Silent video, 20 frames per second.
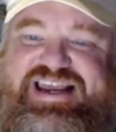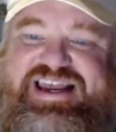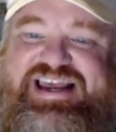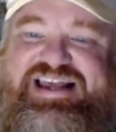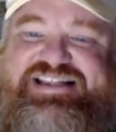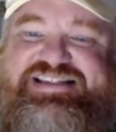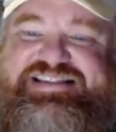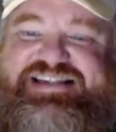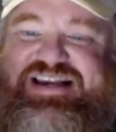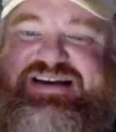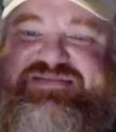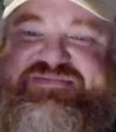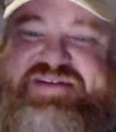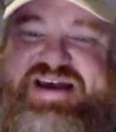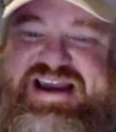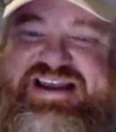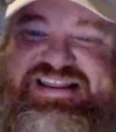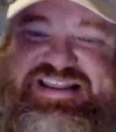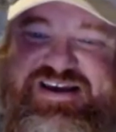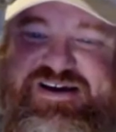and sent
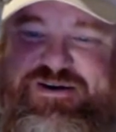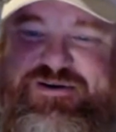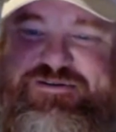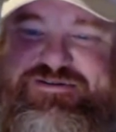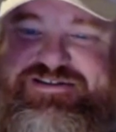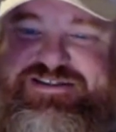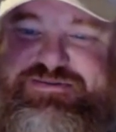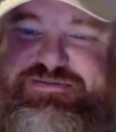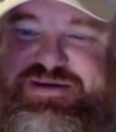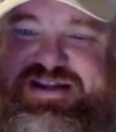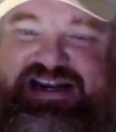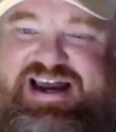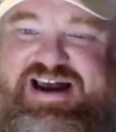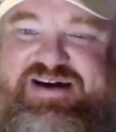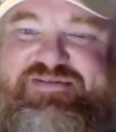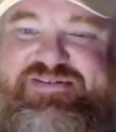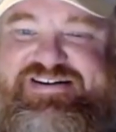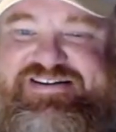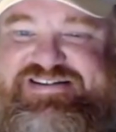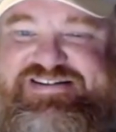back the old
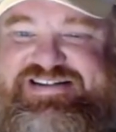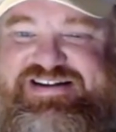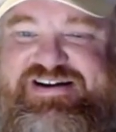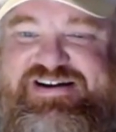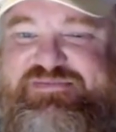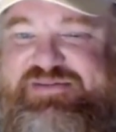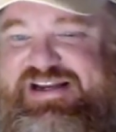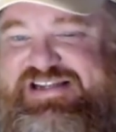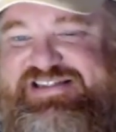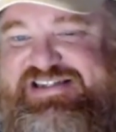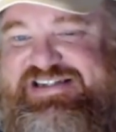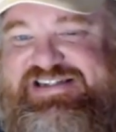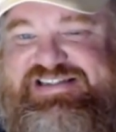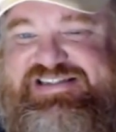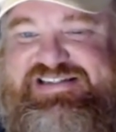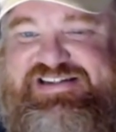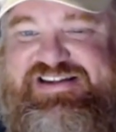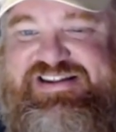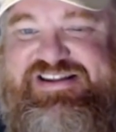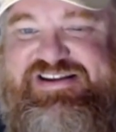speedometer. So he basically
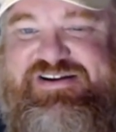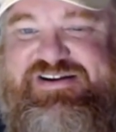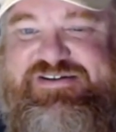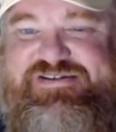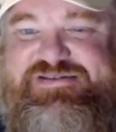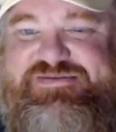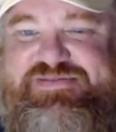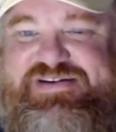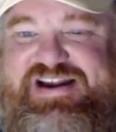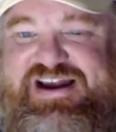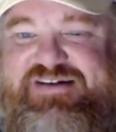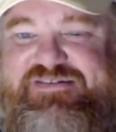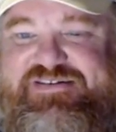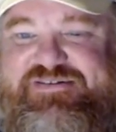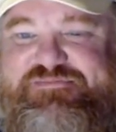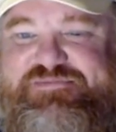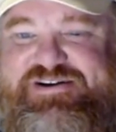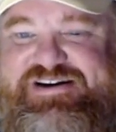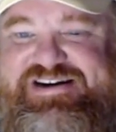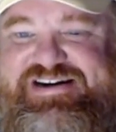just took the new
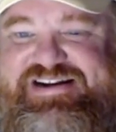speedometer, put it